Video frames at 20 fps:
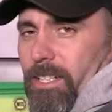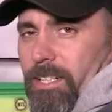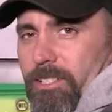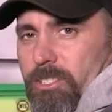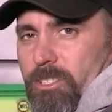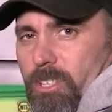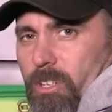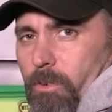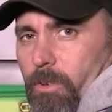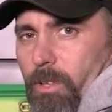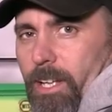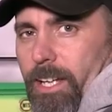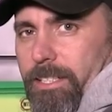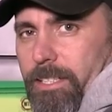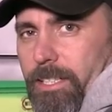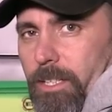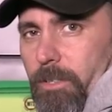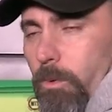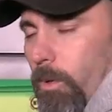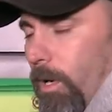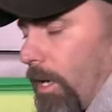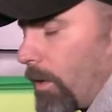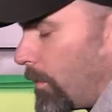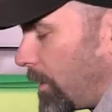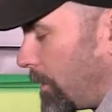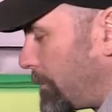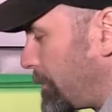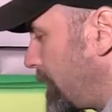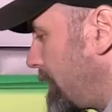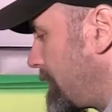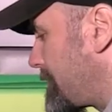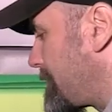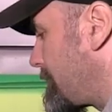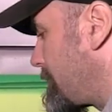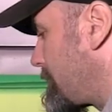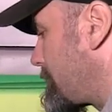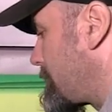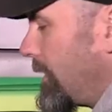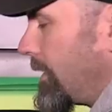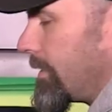get a general idea where I want to place
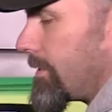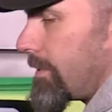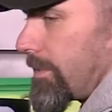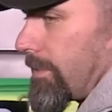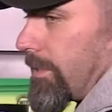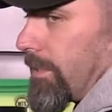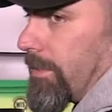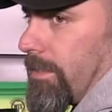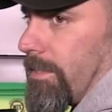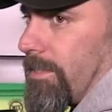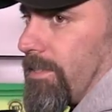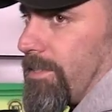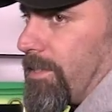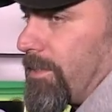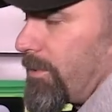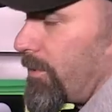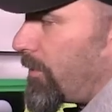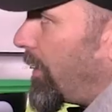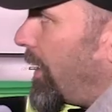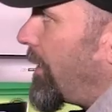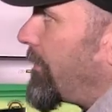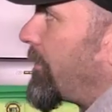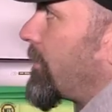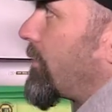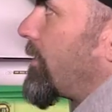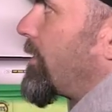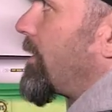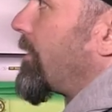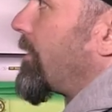this. As I said, this is a little heavier than